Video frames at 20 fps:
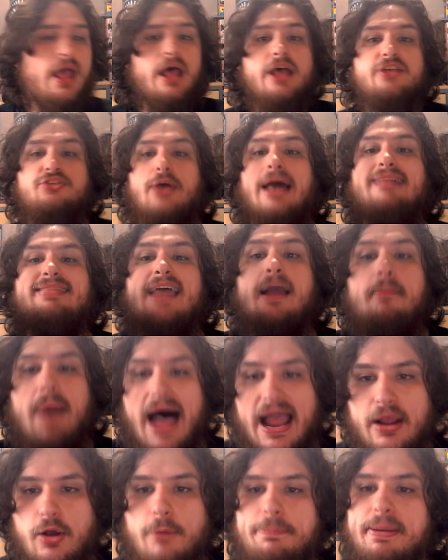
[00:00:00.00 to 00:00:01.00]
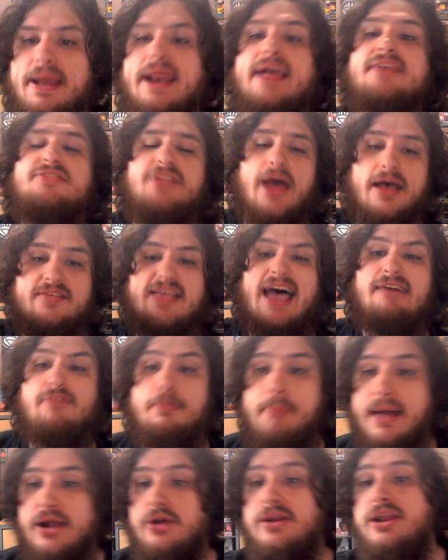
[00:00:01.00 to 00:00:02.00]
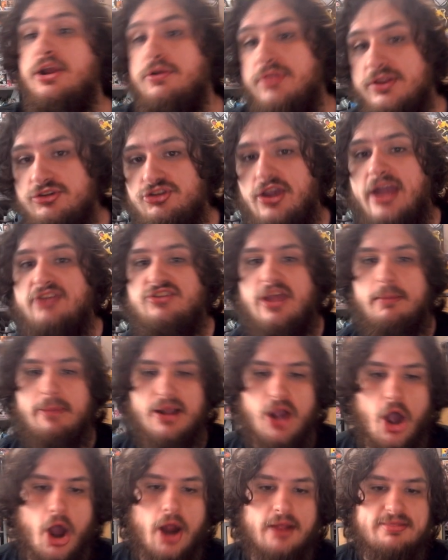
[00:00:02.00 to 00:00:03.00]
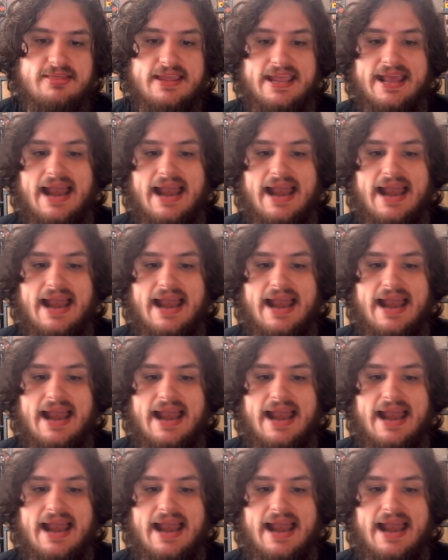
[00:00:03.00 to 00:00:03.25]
So I think Michael Penix does have a better year than JJ McCarthy.